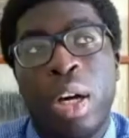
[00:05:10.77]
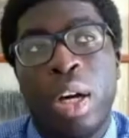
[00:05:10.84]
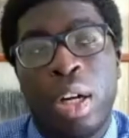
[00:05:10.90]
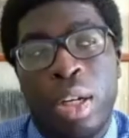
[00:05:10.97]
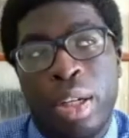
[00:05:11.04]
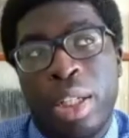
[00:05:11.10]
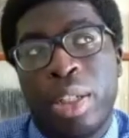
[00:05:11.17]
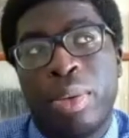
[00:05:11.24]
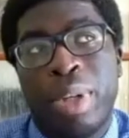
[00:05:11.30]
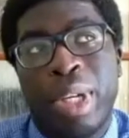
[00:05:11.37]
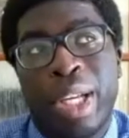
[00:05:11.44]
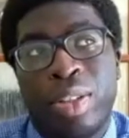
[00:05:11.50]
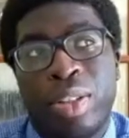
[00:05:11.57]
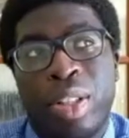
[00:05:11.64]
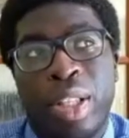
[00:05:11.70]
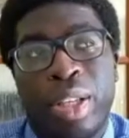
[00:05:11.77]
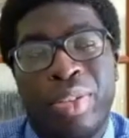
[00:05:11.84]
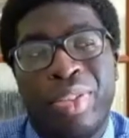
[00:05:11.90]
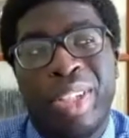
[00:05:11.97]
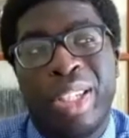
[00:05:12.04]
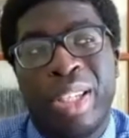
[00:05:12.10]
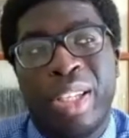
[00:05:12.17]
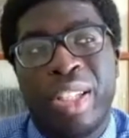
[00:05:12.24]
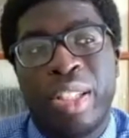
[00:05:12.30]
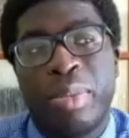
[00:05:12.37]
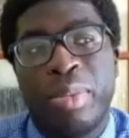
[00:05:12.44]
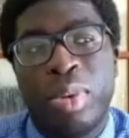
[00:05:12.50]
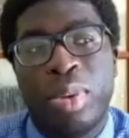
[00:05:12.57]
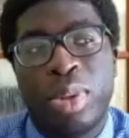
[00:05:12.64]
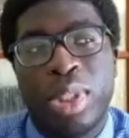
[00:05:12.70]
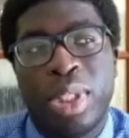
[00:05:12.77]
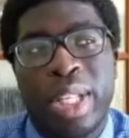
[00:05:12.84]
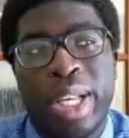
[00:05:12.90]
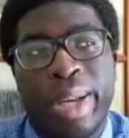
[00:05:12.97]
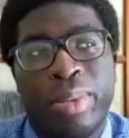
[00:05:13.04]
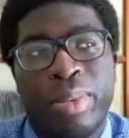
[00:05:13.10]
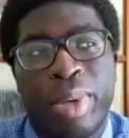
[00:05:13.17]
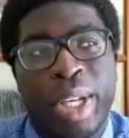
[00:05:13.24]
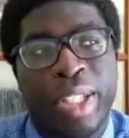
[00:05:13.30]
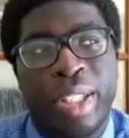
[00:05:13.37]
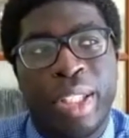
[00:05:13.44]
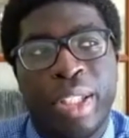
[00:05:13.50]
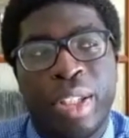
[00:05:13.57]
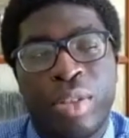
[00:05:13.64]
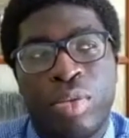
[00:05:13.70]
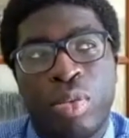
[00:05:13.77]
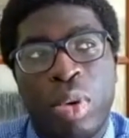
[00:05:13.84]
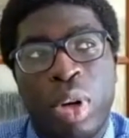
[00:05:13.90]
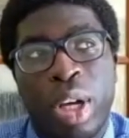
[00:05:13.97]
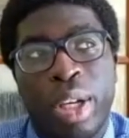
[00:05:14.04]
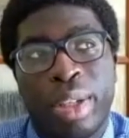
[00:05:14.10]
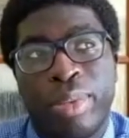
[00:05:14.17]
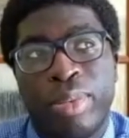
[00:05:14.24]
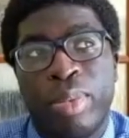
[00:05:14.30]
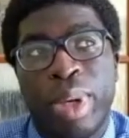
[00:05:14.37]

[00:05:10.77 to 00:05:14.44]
i agree actually i think it is important that racing does work